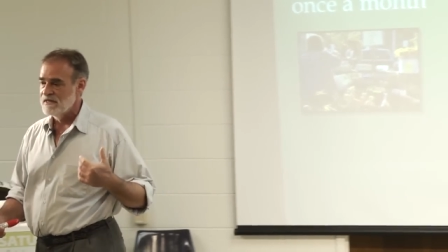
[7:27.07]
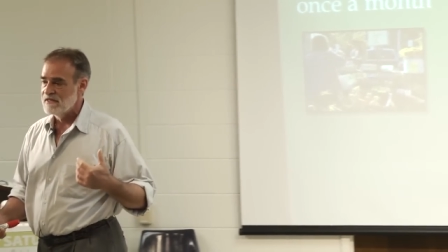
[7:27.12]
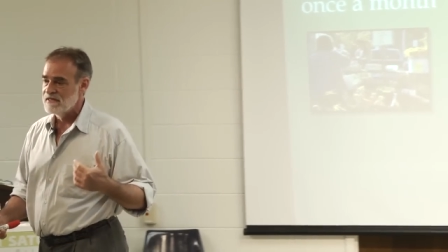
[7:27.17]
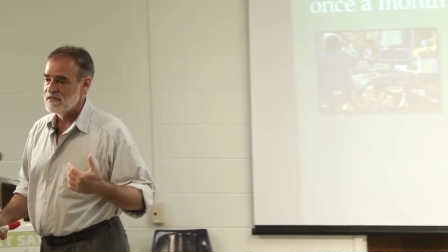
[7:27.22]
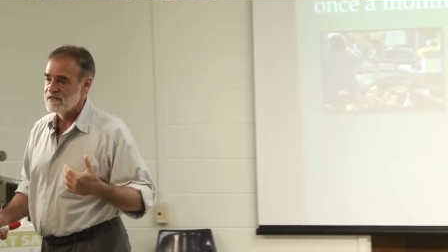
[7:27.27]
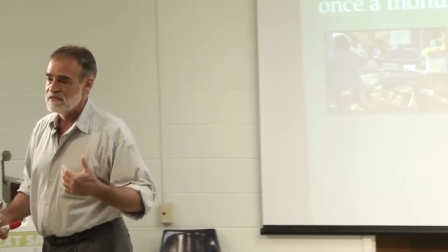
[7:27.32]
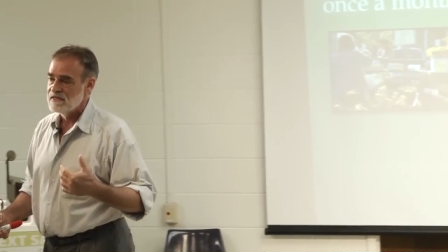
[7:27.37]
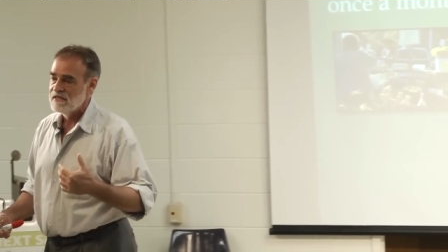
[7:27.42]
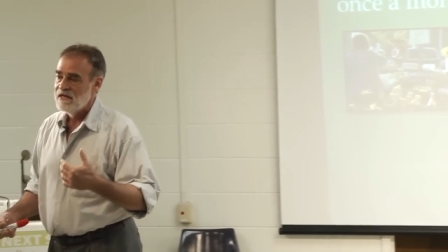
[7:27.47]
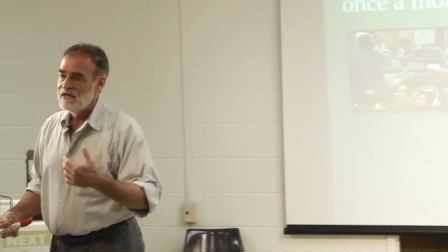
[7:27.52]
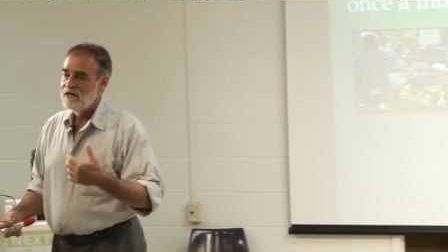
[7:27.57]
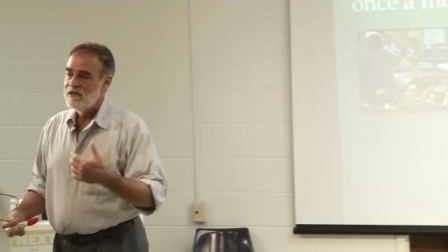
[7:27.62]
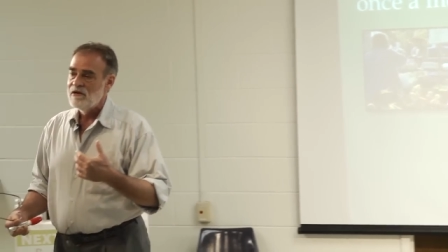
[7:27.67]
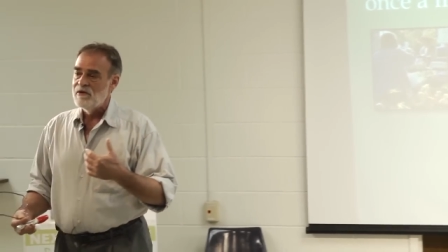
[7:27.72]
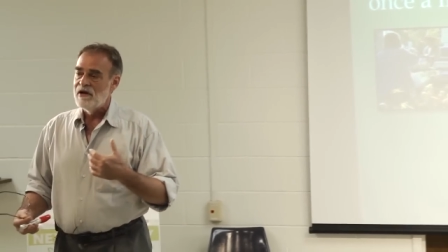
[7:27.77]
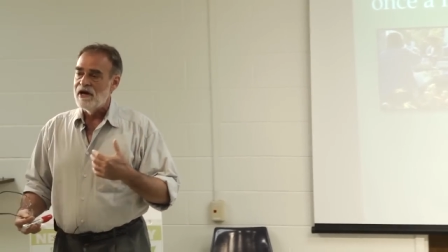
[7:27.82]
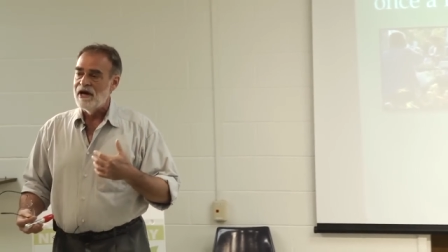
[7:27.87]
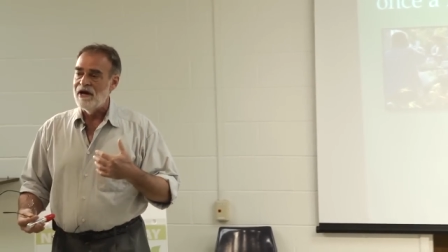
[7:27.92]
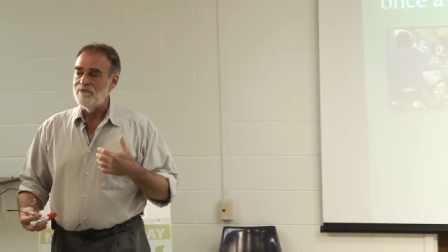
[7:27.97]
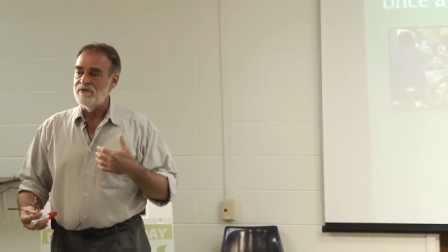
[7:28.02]
think this.
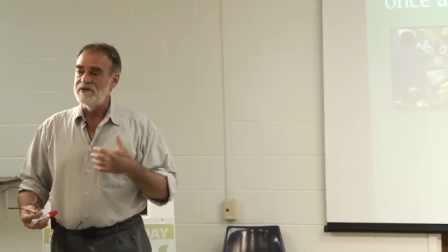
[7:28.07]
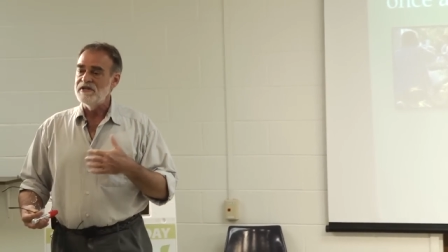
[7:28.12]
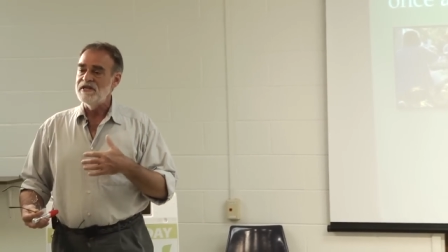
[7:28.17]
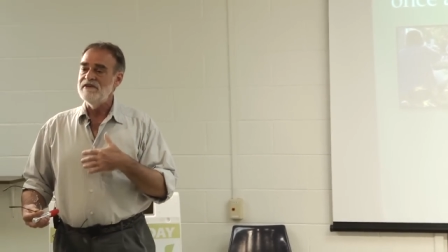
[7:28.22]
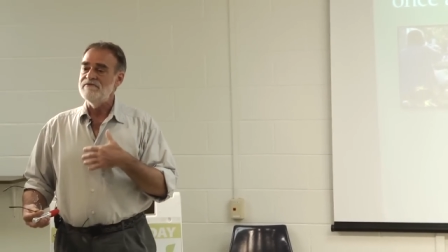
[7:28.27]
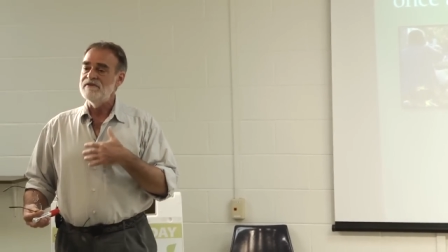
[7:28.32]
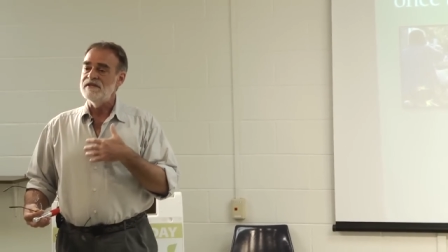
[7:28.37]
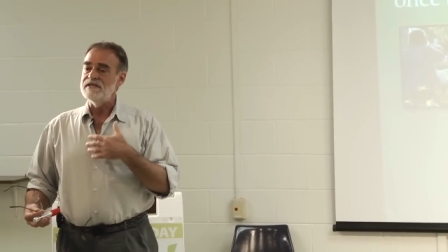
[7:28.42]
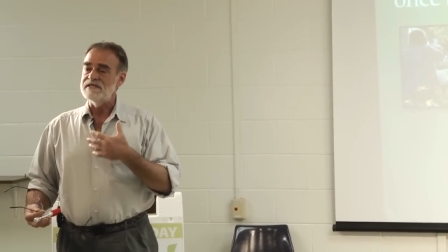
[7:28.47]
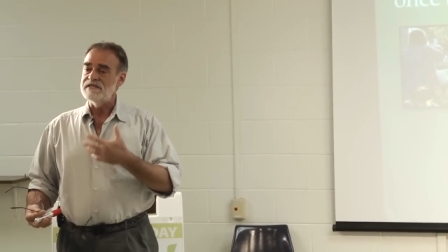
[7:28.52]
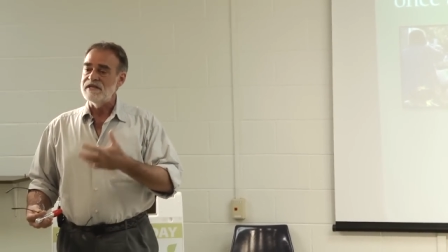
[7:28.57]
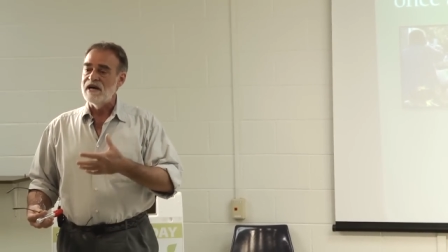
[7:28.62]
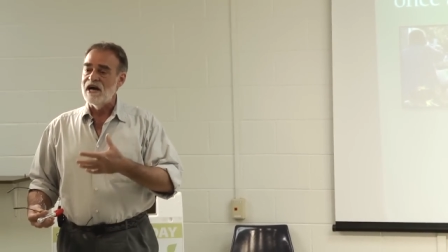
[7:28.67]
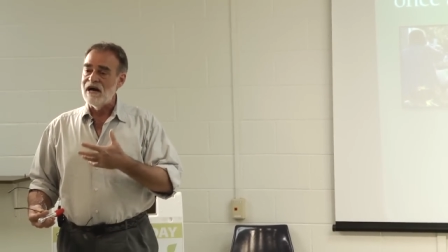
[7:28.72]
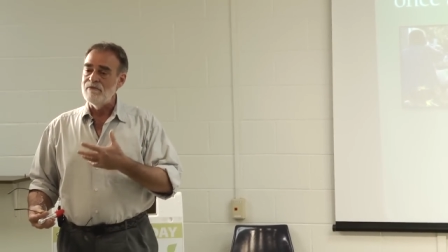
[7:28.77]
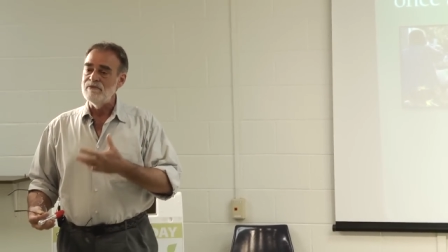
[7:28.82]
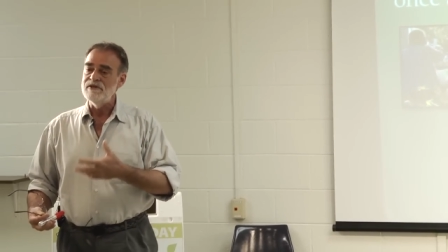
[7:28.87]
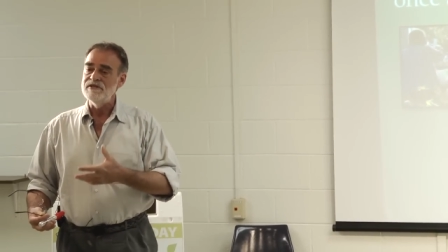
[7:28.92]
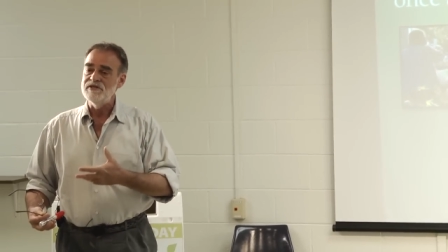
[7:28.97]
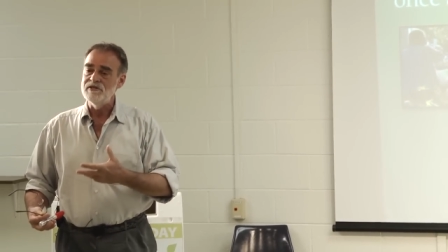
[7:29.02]
I believe it is
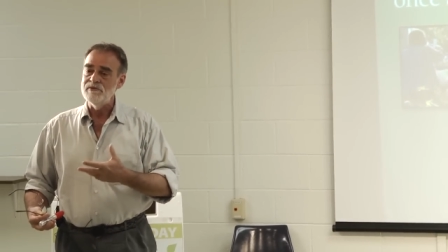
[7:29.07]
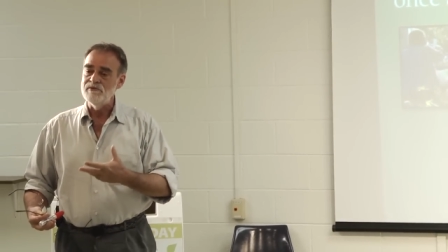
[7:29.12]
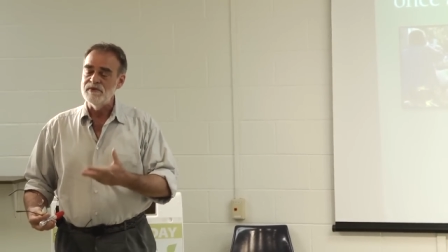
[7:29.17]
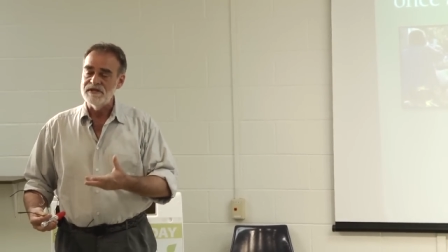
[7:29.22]
common to